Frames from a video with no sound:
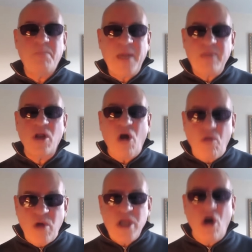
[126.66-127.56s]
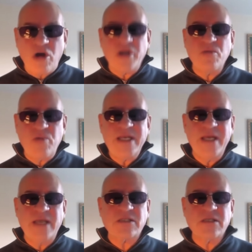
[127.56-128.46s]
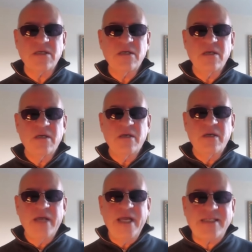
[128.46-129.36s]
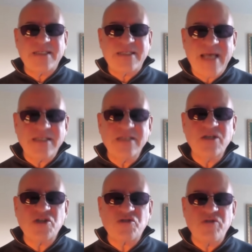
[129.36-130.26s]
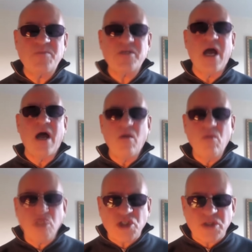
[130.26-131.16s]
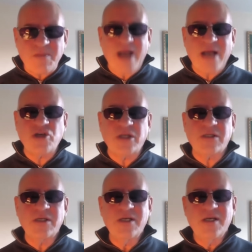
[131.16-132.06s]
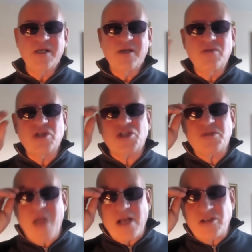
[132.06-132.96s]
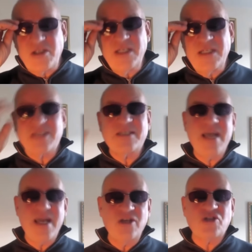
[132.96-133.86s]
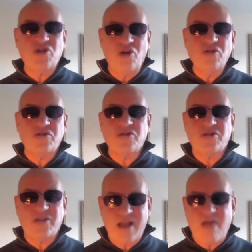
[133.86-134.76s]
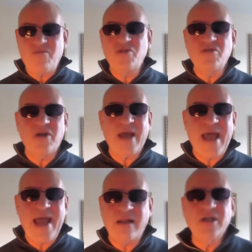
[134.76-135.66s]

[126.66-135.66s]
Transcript: People, we are going to win this. It says in the scripture, we'll smash these Satanist cults down the hole to hell.